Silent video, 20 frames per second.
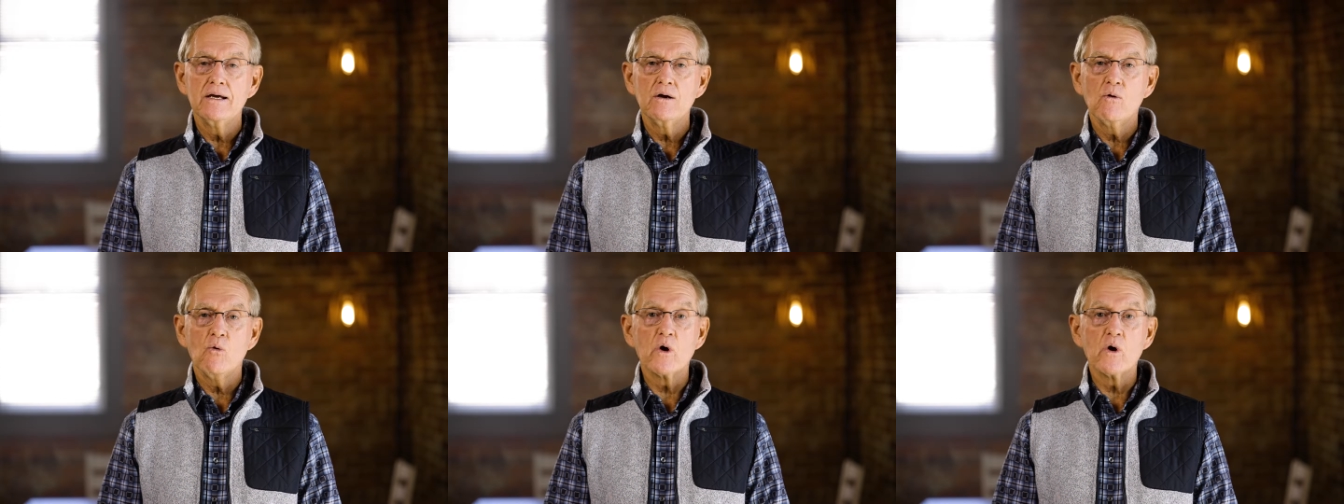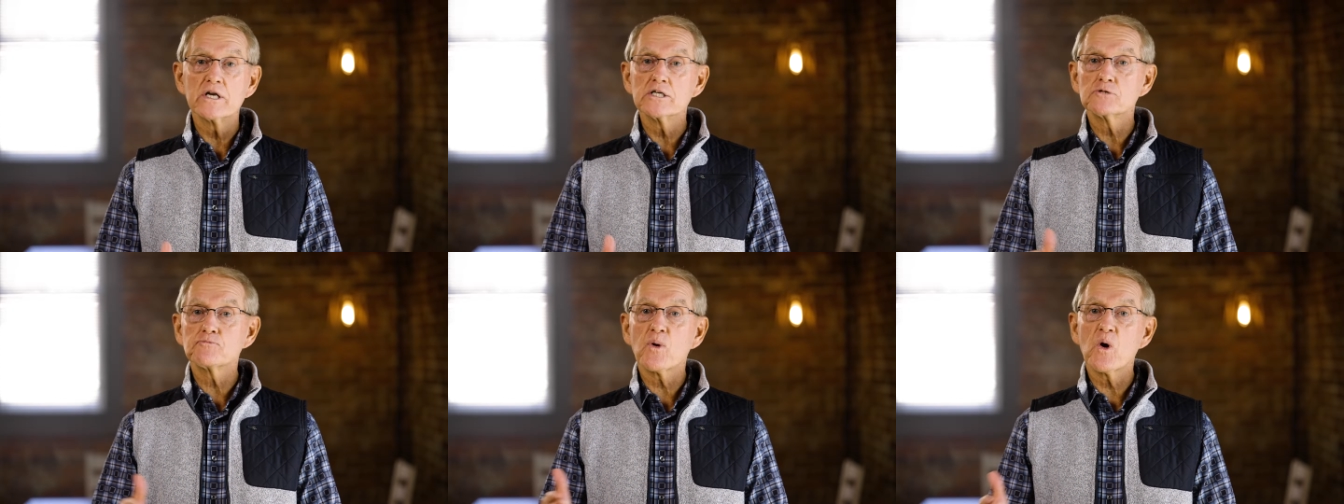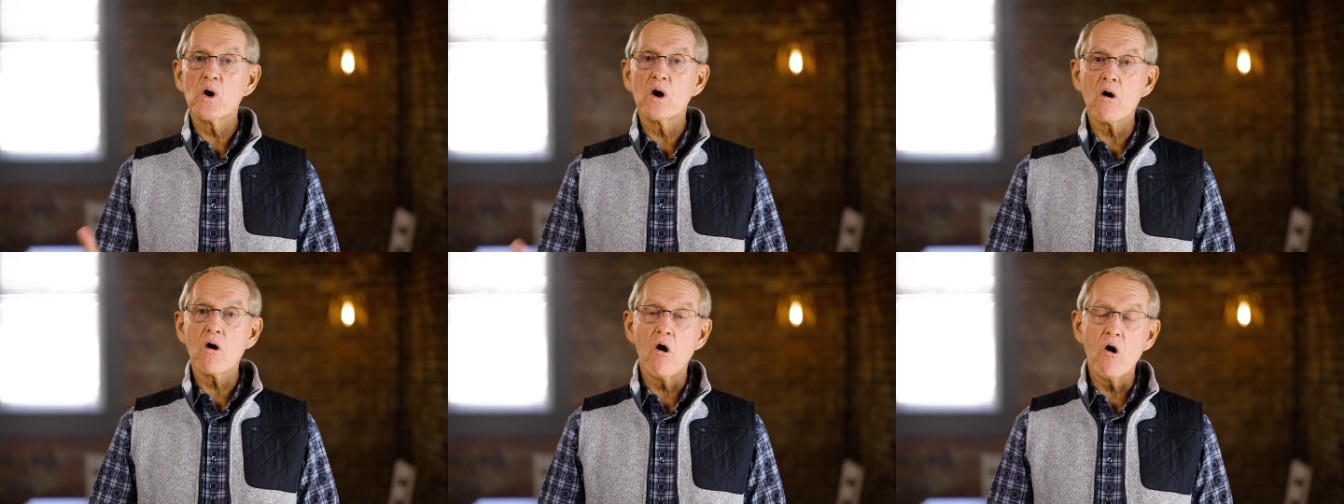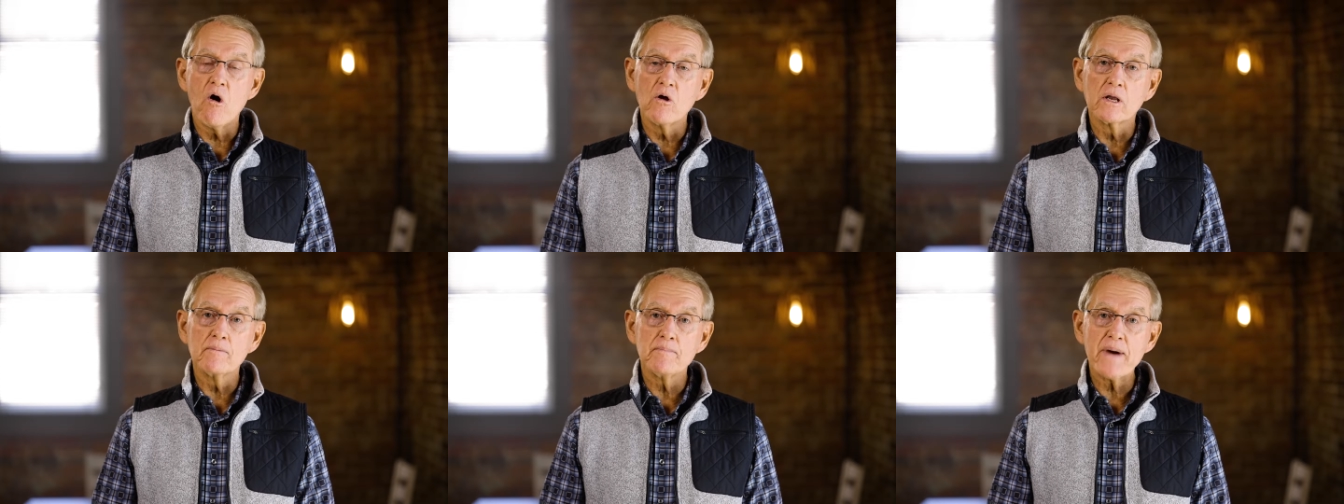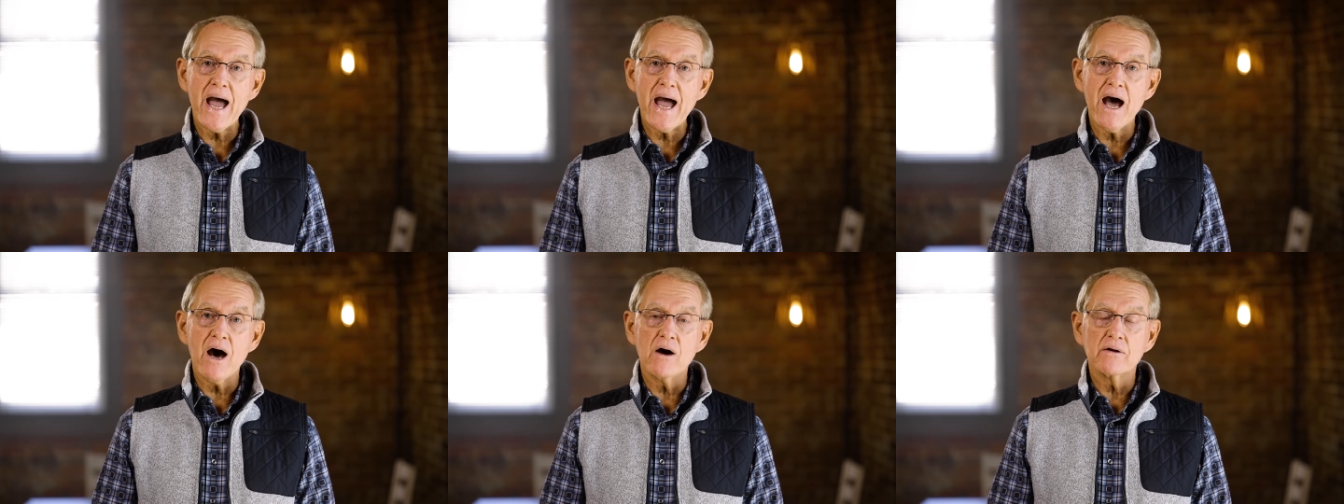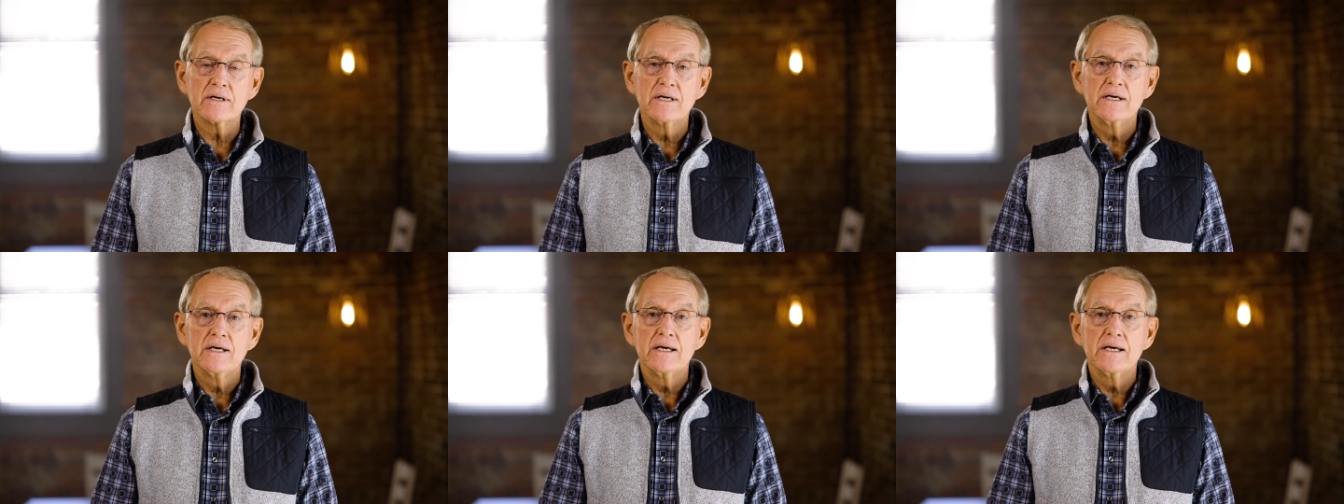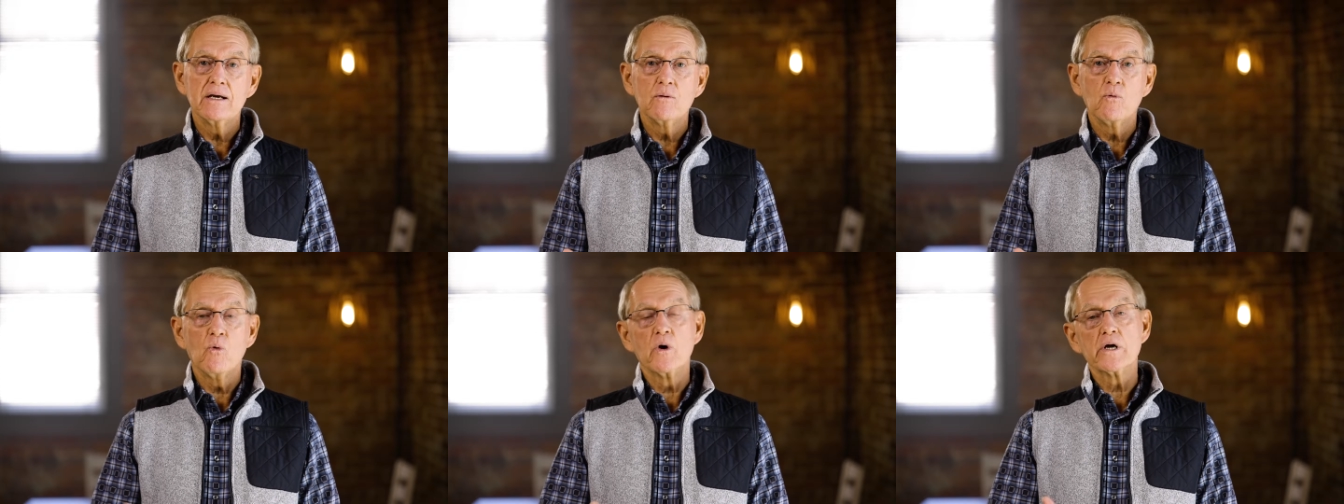What is prayer all about?
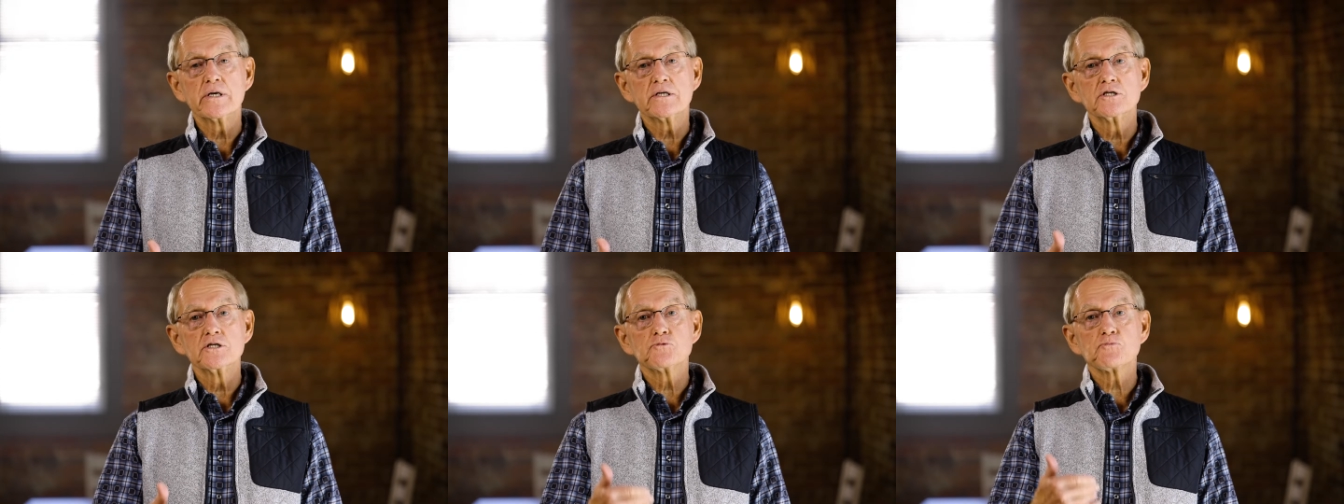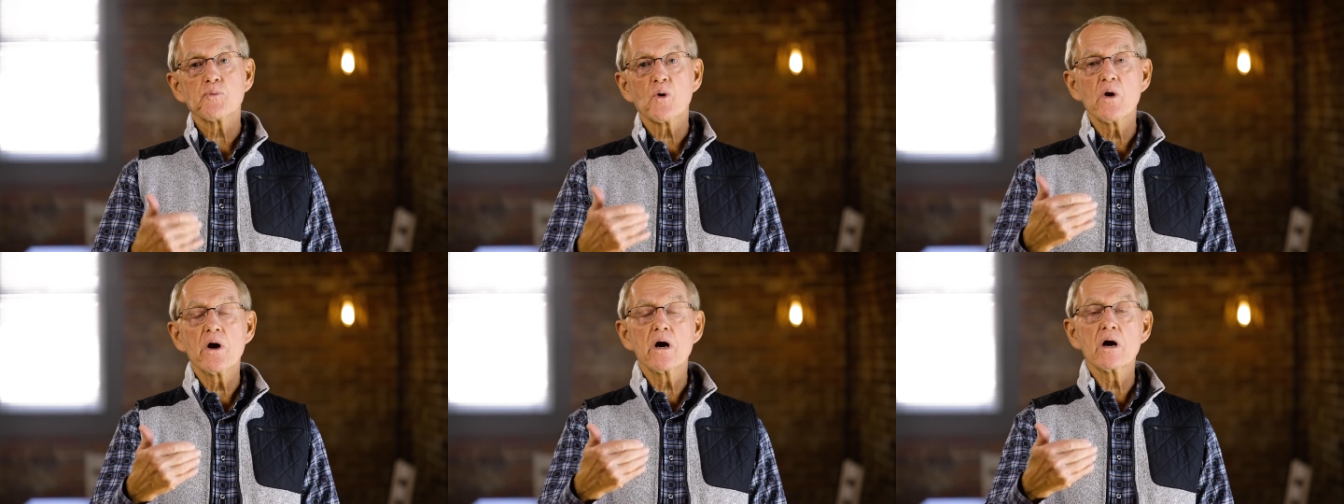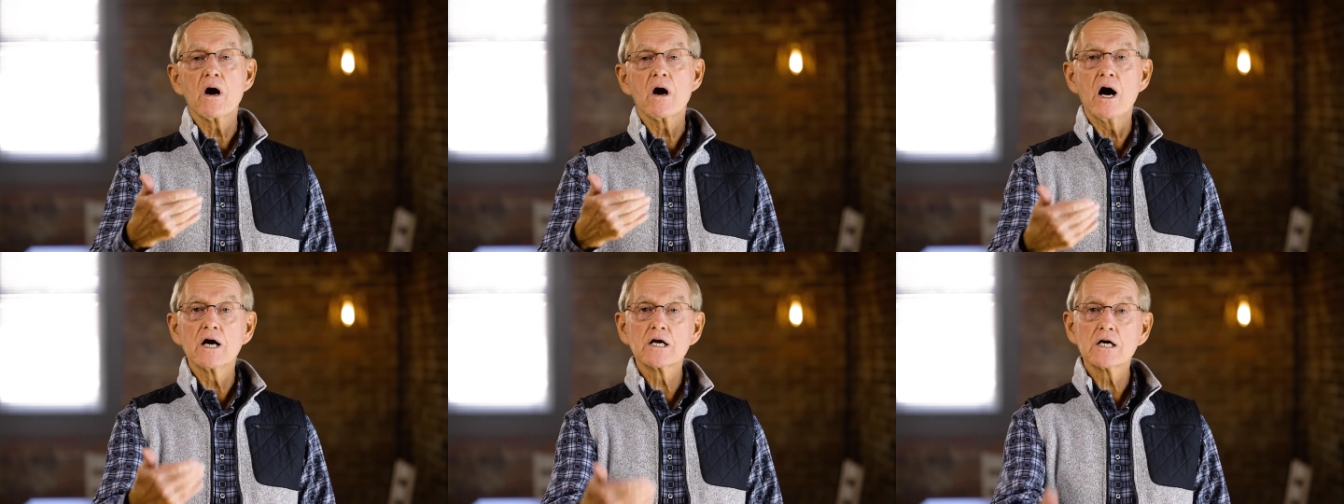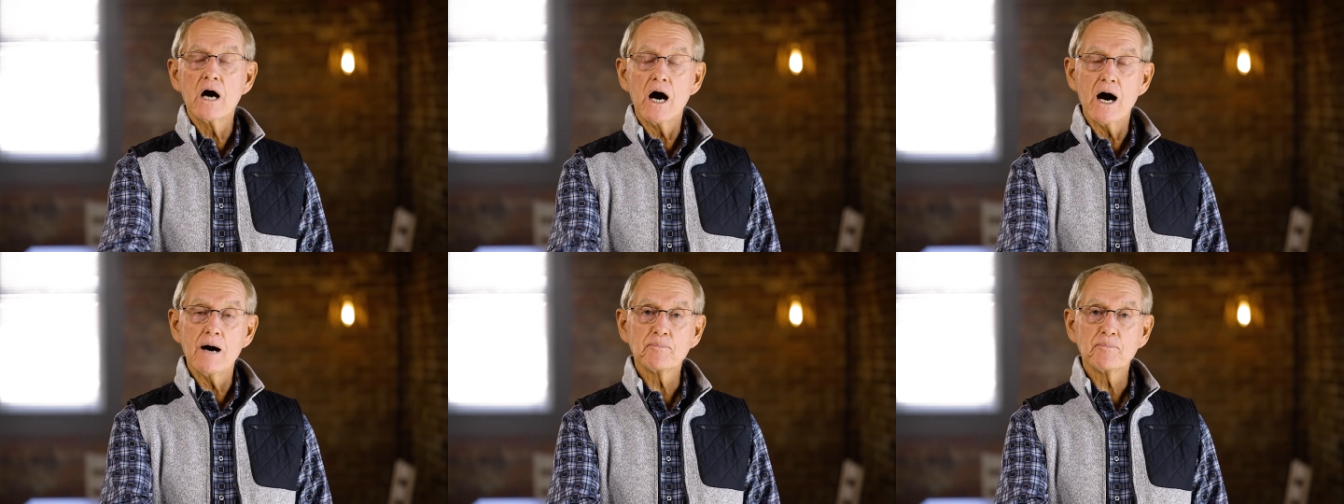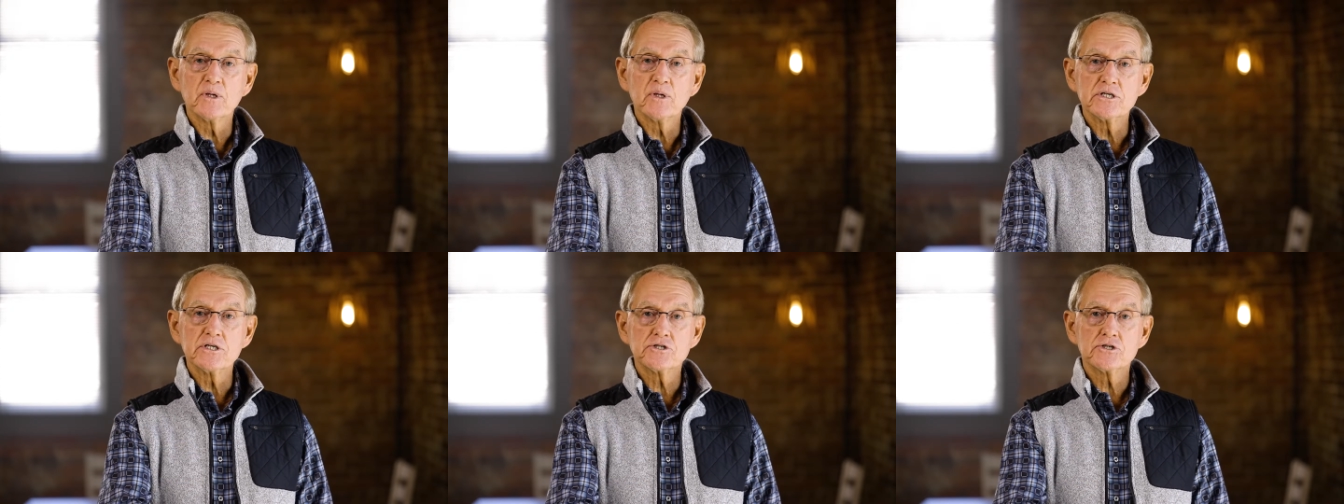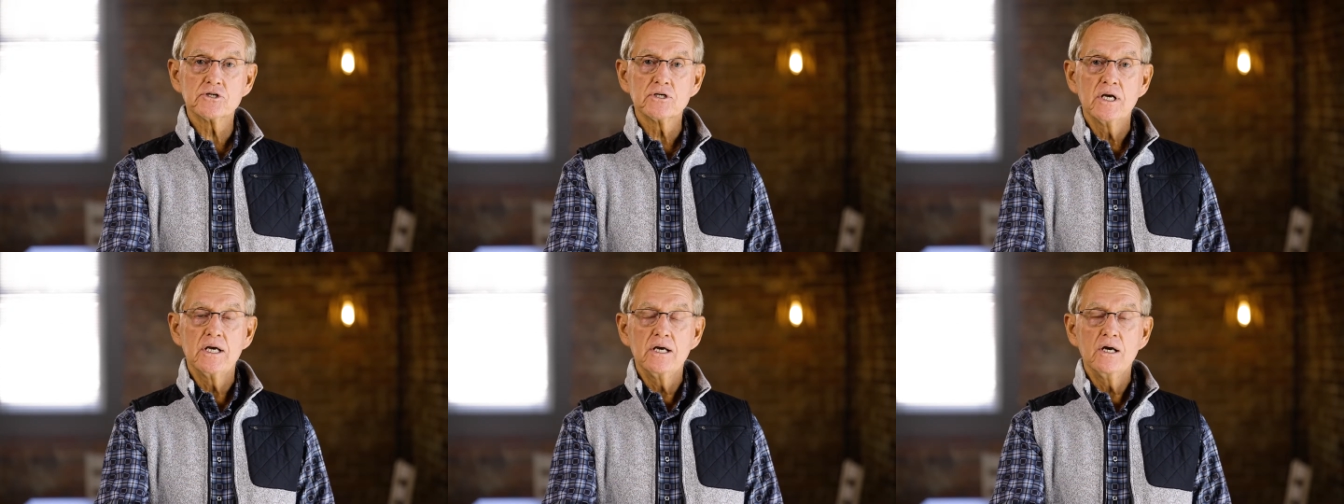What does prayer accomplish?